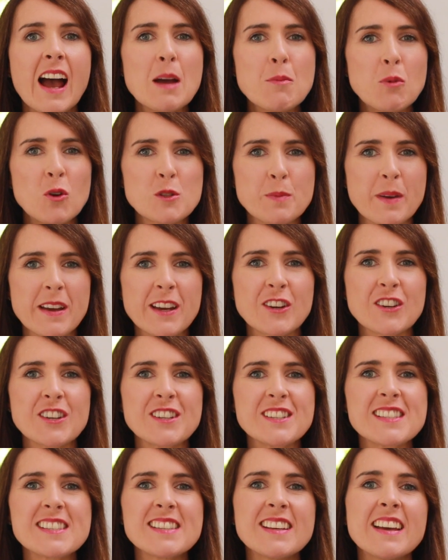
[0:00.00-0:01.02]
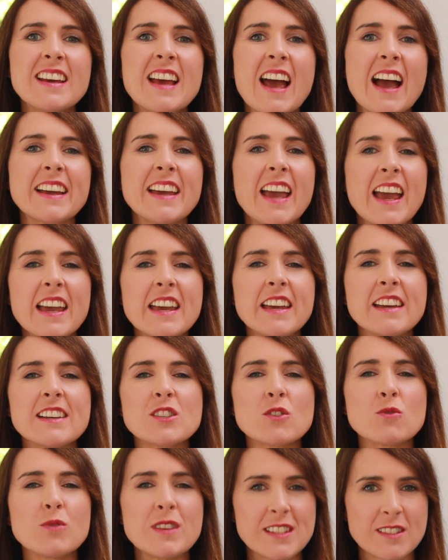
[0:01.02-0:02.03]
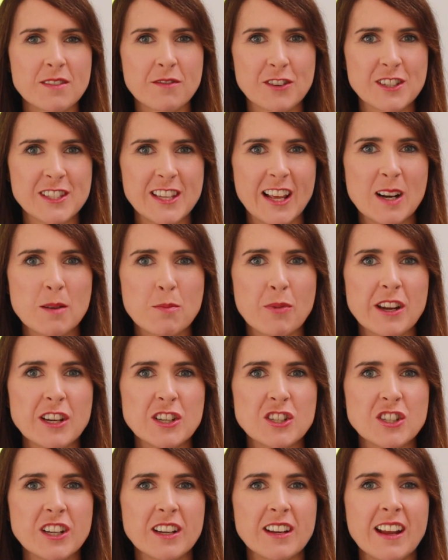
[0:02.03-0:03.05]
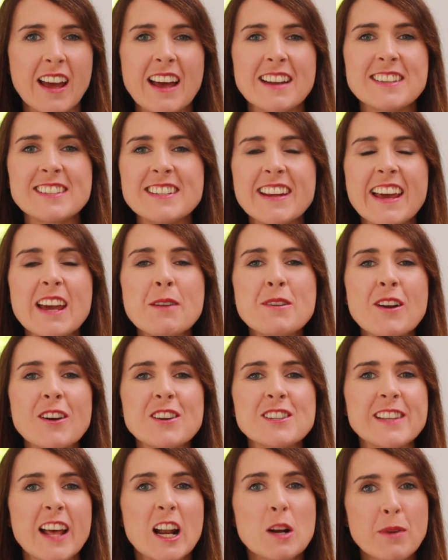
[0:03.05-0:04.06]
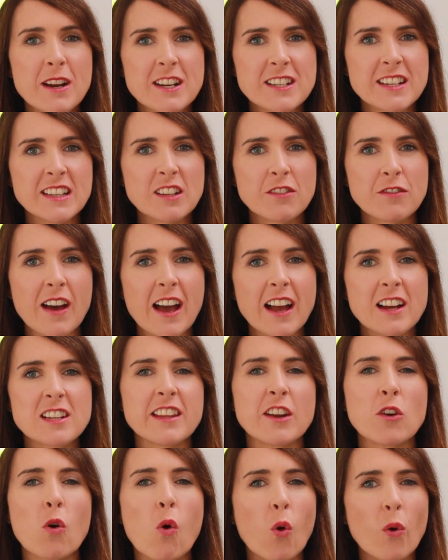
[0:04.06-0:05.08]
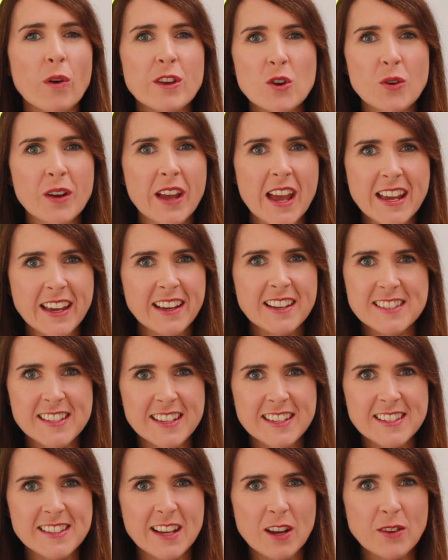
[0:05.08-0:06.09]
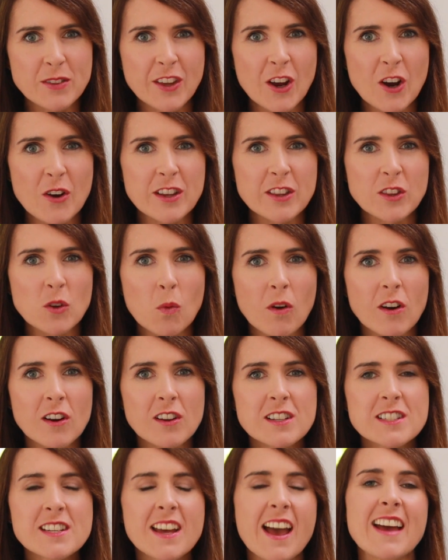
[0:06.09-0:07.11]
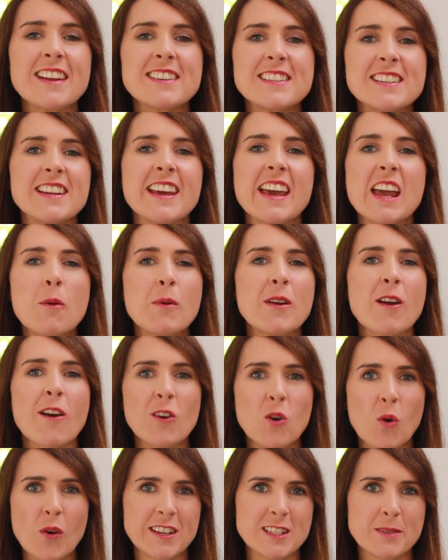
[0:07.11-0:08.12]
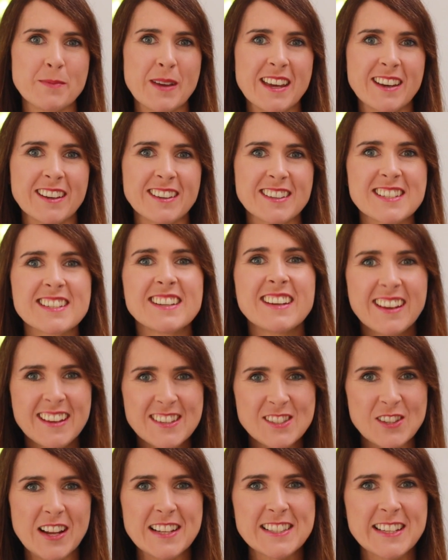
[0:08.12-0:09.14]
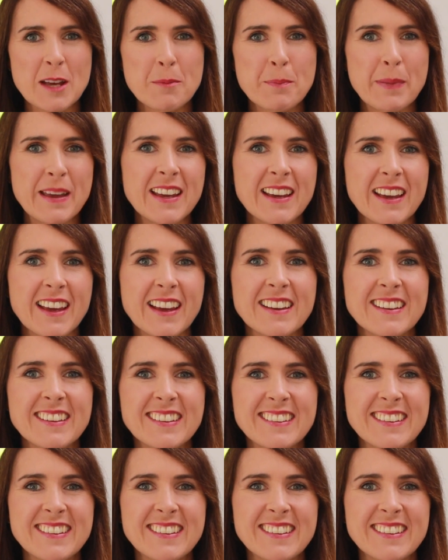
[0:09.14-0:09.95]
bold bakers, a cake is a reason for celebration. And today we are celebrating the fact that Oreo cake exists out there in the world. And today we are going to make it. So let's get baking.